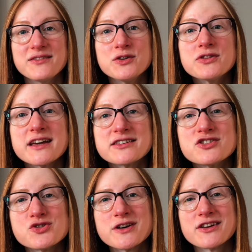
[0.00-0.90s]
If you'd like to
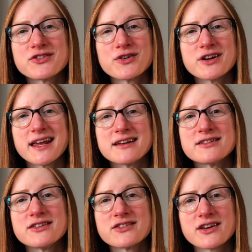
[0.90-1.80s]
join us for a
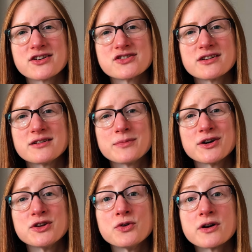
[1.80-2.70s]
candid discussion
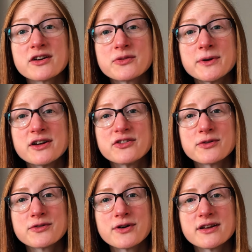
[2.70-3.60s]
about your experience
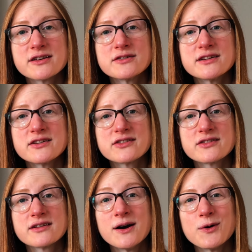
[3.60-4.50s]
with chronic
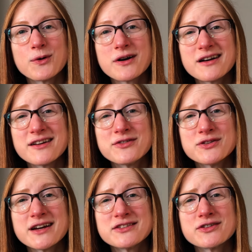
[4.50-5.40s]
illness, or if
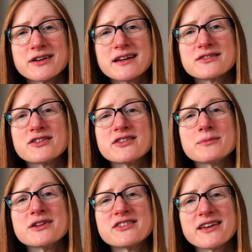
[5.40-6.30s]
you'd like to connect to
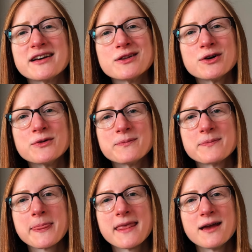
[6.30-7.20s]
simply say hello,
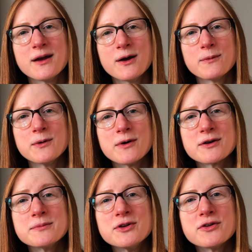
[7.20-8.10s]
we
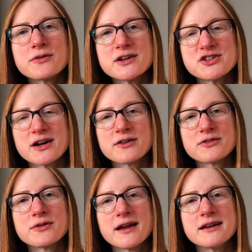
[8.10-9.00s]
welcome you to reach out
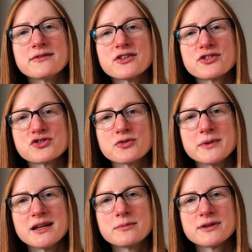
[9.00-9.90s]
through any of the social
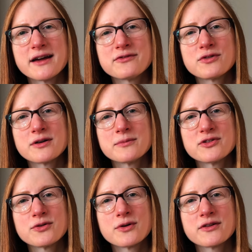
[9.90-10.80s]
media
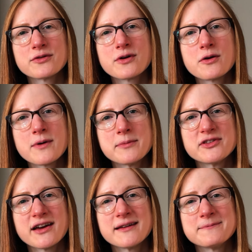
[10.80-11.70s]
platforms or through our
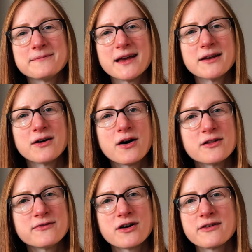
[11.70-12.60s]
website, and
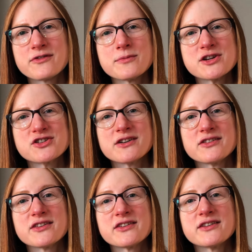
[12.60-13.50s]
all of our information
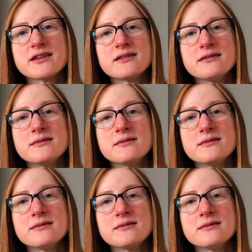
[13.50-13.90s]
is listed